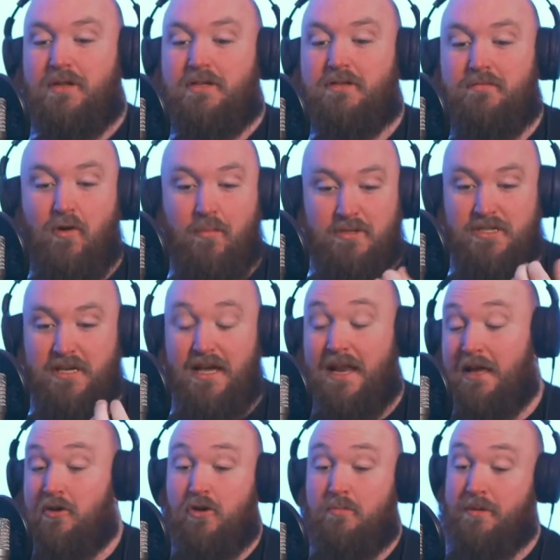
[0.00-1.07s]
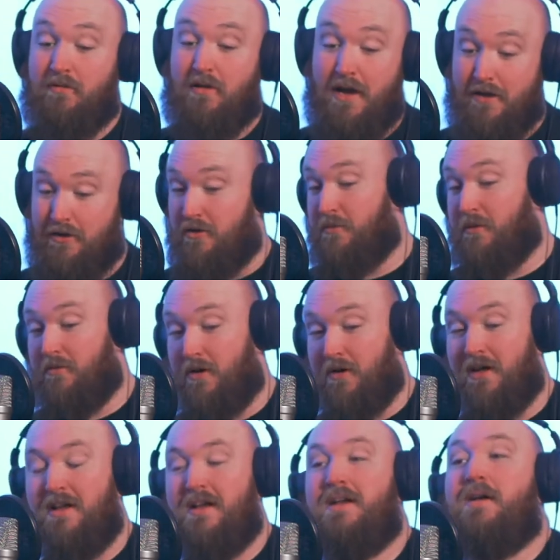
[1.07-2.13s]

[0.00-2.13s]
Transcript: They're just vomiting it. And it could be right, could be wrong.